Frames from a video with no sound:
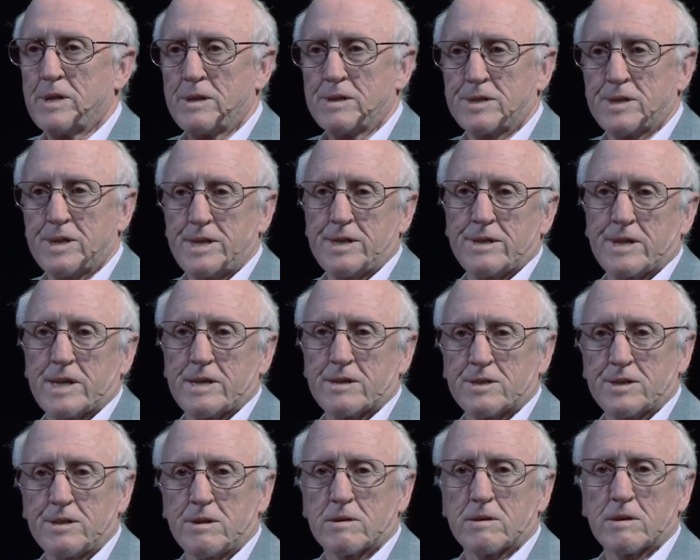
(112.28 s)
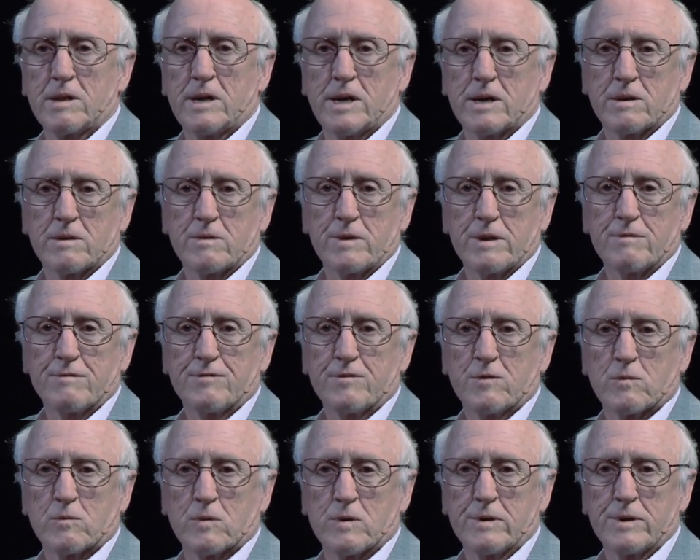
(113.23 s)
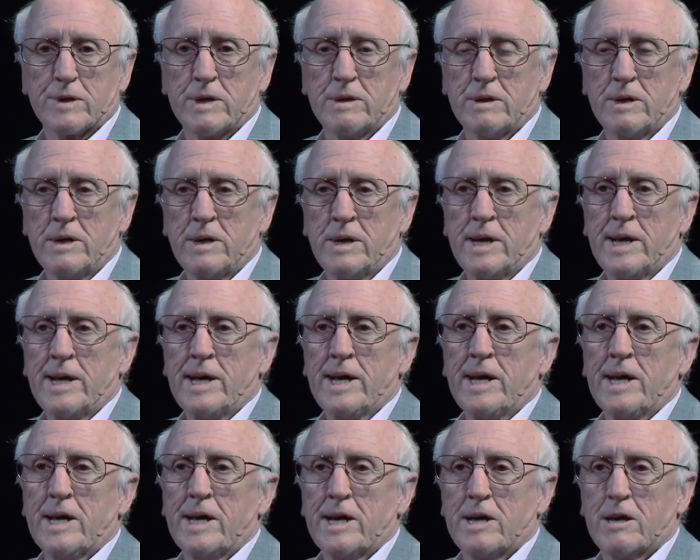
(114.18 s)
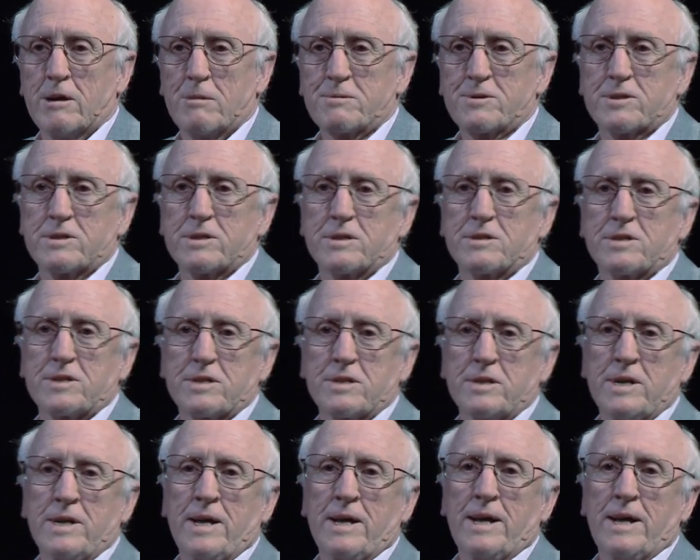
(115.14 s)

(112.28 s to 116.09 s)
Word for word: way the 10,000-year clock going forward, helps us